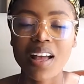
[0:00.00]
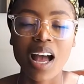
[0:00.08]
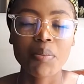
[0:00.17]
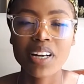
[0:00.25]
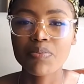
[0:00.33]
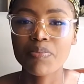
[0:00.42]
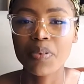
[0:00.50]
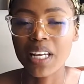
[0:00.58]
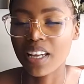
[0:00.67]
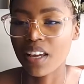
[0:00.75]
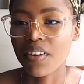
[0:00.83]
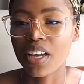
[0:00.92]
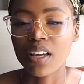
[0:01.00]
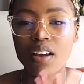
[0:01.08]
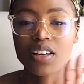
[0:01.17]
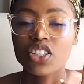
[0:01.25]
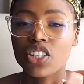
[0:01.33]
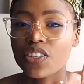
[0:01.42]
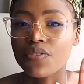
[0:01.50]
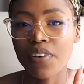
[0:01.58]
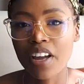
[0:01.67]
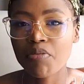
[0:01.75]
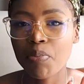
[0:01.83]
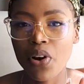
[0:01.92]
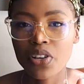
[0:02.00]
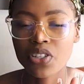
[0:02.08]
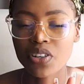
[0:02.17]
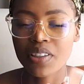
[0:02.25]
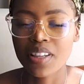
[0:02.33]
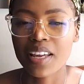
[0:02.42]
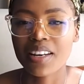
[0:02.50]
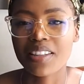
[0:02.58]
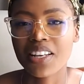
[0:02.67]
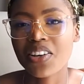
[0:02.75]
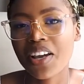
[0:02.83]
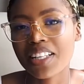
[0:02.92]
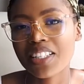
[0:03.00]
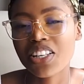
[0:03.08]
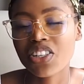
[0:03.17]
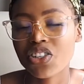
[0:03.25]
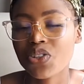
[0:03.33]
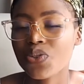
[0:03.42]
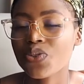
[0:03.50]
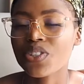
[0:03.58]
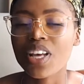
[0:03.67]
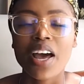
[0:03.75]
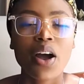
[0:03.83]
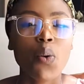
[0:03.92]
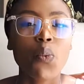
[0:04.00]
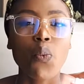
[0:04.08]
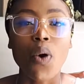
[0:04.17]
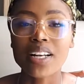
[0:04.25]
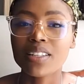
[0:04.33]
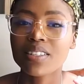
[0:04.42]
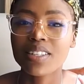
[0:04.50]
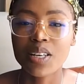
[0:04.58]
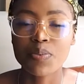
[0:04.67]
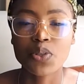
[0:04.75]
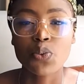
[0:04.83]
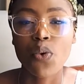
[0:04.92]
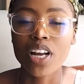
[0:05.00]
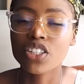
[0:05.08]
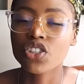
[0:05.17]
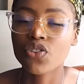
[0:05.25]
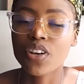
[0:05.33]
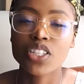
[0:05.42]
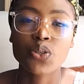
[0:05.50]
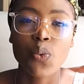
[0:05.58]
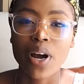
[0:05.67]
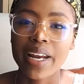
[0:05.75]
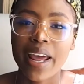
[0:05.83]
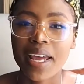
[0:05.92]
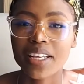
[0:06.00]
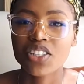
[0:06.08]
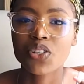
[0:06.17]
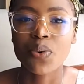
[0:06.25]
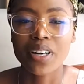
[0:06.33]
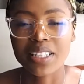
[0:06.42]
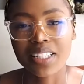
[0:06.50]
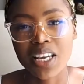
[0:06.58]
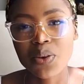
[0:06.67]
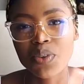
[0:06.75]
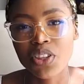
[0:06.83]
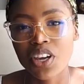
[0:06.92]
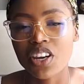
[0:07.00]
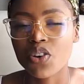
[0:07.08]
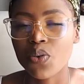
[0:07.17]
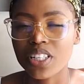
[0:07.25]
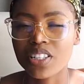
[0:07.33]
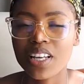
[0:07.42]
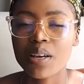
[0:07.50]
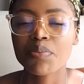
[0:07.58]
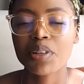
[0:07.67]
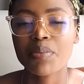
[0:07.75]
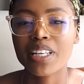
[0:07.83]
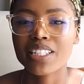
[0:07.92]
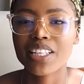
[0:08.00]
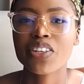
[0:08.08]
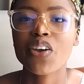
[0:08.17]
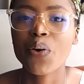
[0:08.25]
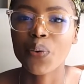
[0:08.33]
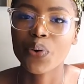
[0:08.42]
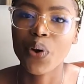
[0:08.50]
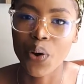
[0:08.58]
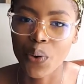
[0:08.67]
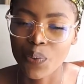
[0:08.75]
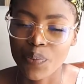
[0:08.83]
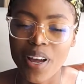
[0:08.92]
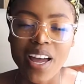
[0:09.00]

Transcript: I'm going to be giving just 5 points on that, and then you guys can choose what tips, what tricks, what hacks you want to take with you and you want to implement in your own home.